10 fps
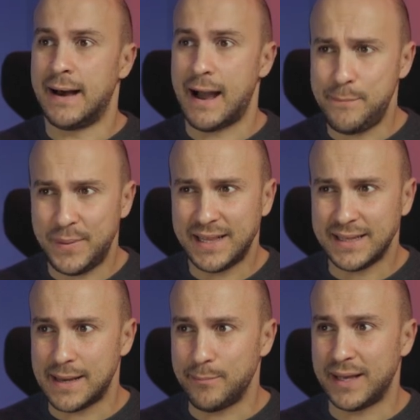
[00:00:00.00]
I picked a
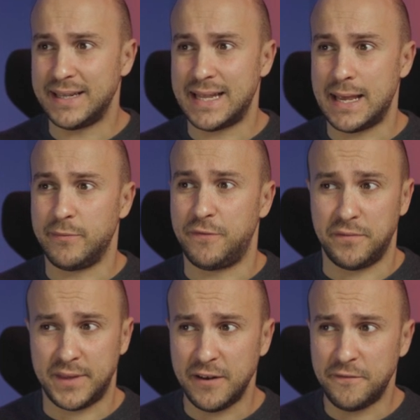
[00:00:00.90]
template named
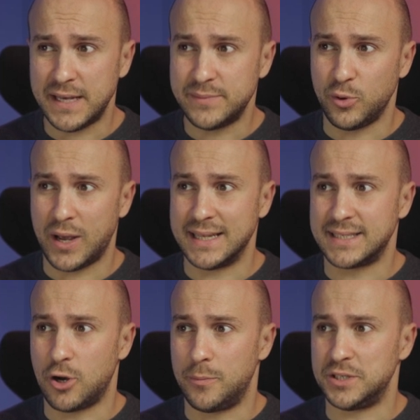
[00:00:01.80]
fifteen Facebook
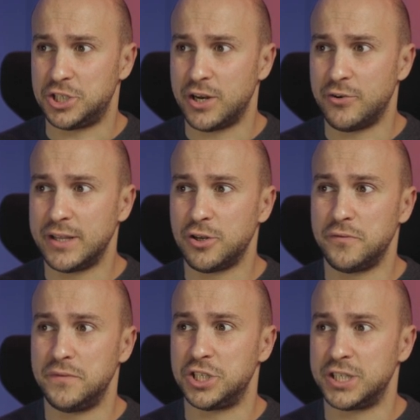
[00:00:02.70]
ads copies generator,
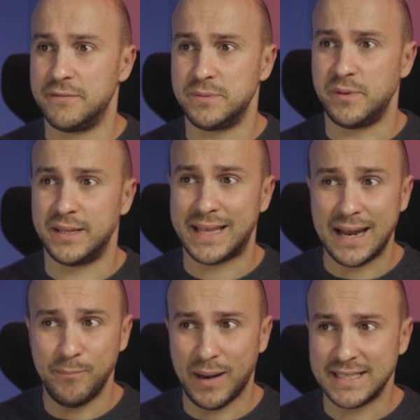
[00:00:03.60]
which gives me
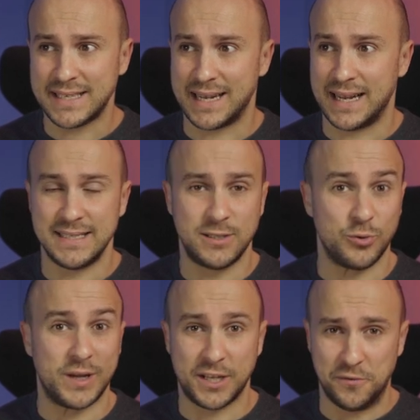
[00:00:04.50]
ten plus headlines
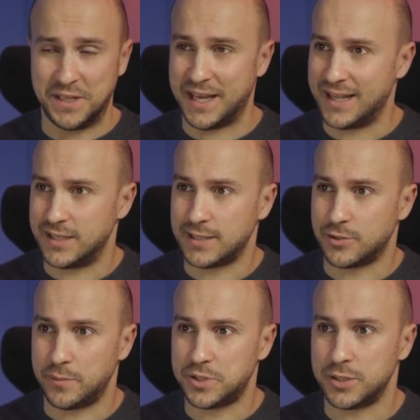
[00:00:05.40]
together with ad
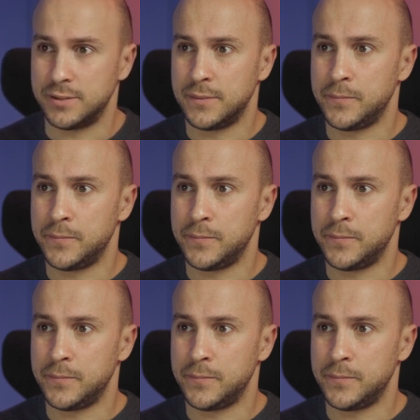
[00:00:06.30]
description.